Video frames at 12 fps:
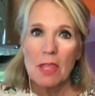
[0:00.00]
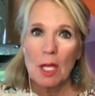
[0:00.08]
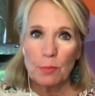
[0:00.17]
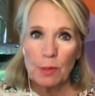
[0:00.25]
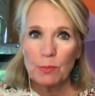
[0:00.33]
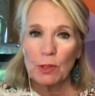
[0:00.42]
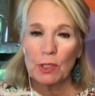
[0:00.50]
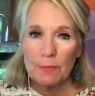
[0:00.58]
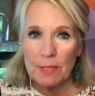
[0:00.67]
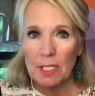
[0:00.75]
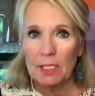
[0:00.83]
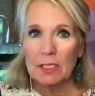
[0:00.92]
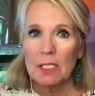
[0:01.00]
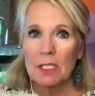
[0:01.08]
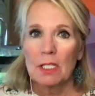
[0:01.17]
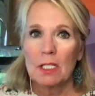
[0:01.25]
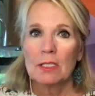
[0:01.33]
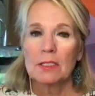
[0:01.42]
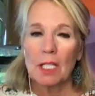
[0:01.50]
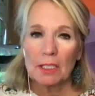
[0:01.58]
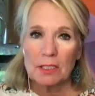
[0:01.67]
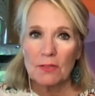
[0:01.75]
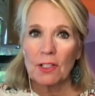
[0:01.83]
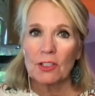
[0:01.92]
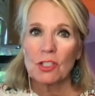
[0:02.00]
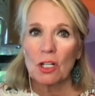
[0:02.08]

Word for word: that people commit, sex offenders